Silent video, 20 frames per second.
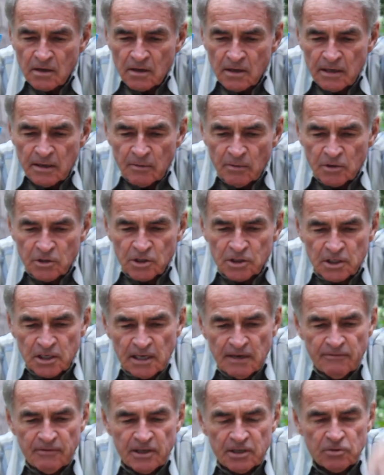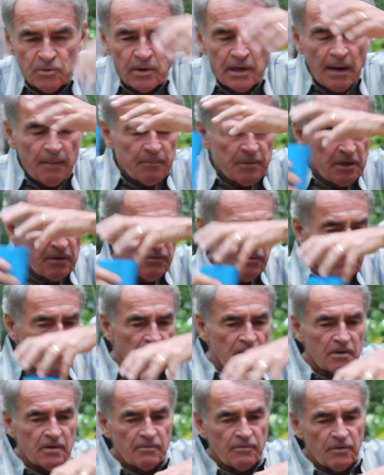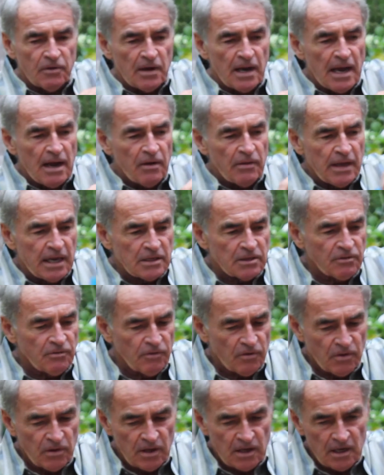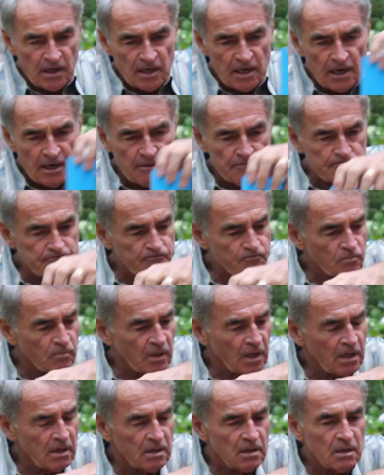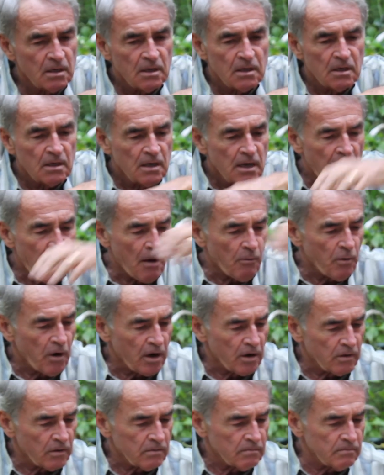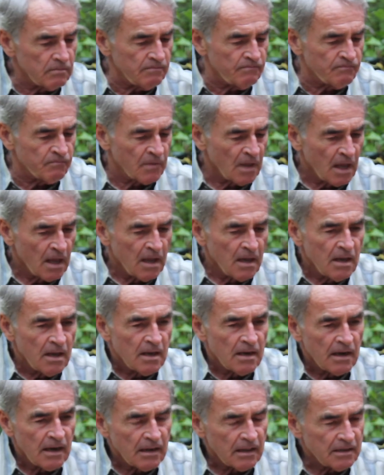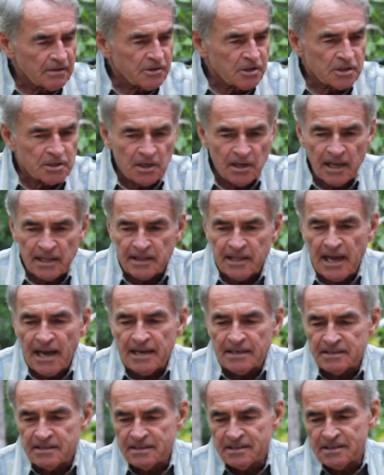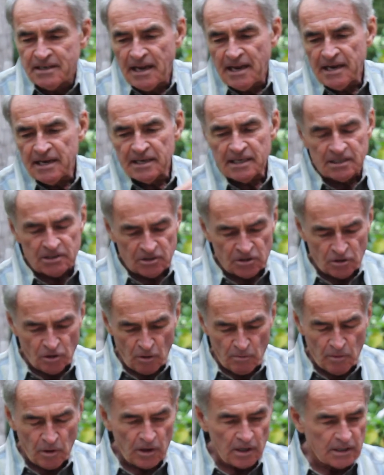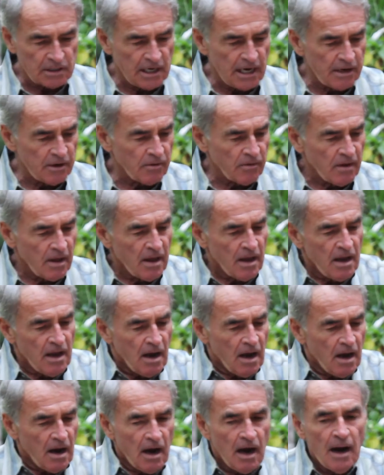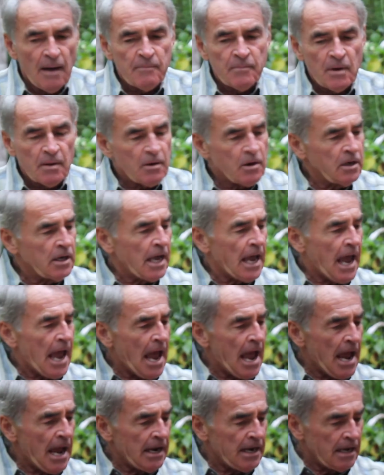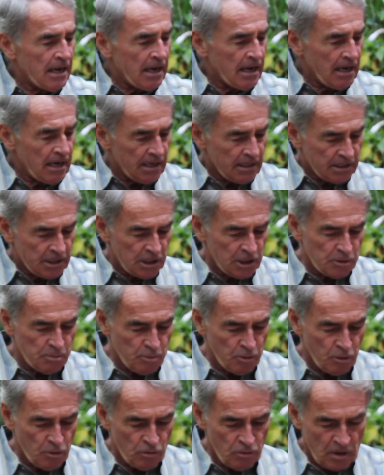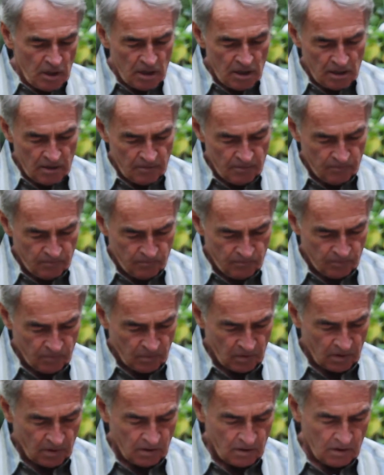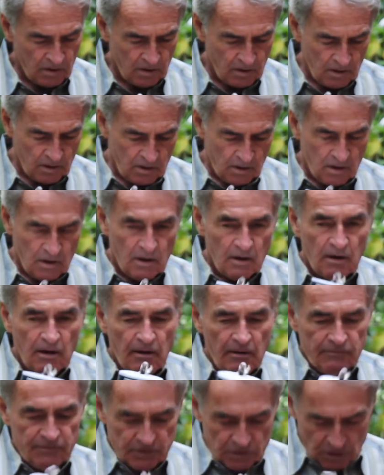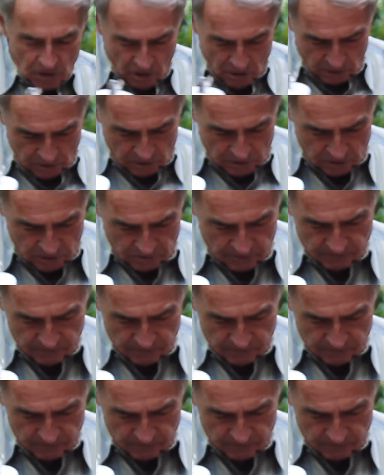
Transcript: And we'll just leave this one empty for now. That's for the hot water. We'll just let that stay in its thermal container. I'm going to add a teaspoon of salt